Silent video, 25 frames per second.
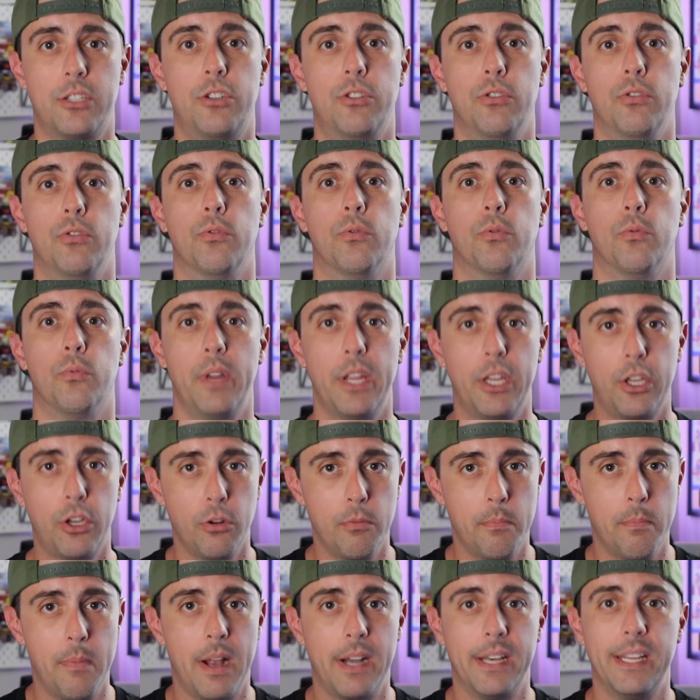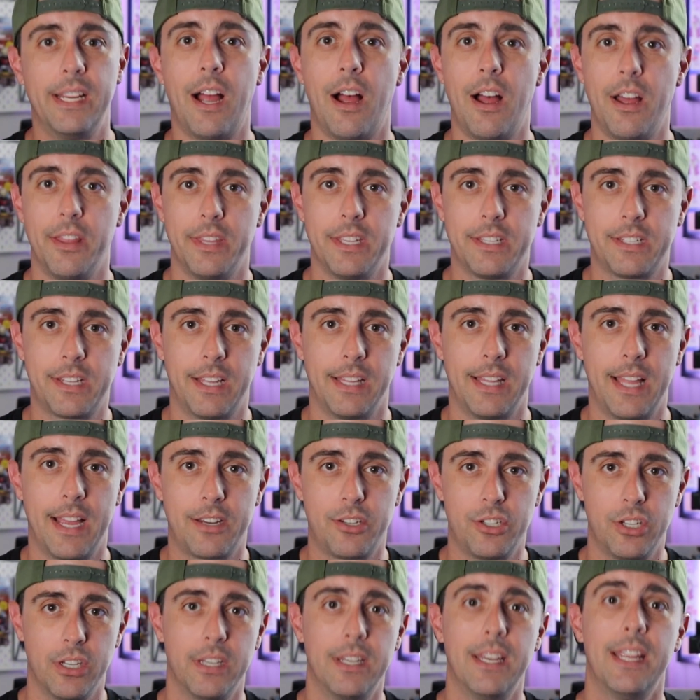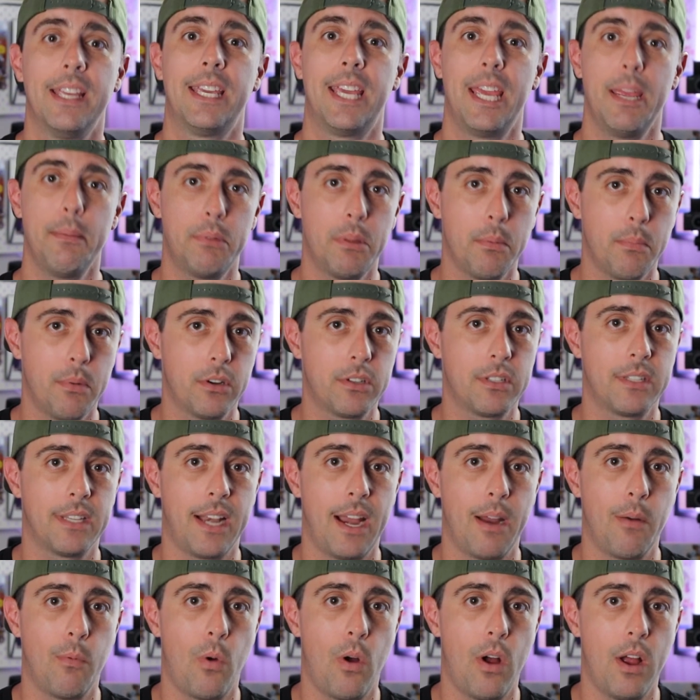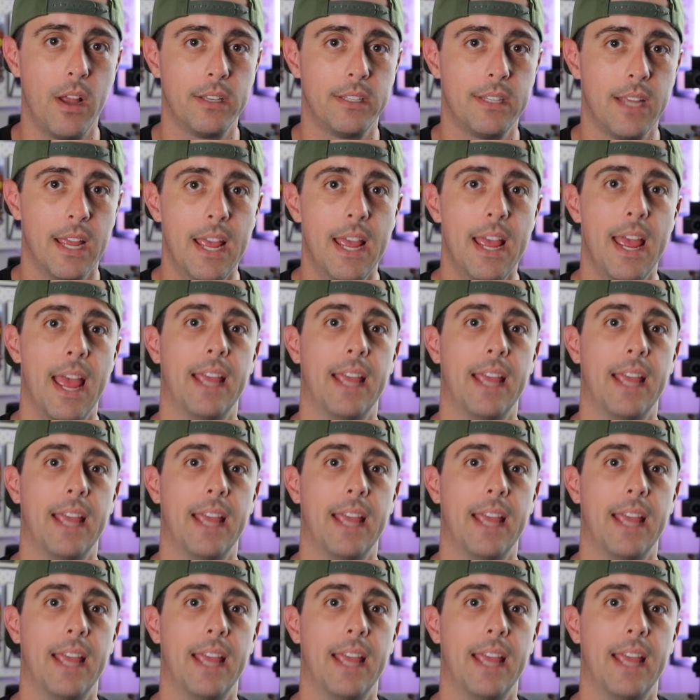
to recoup money on this collection, keep the books that I want,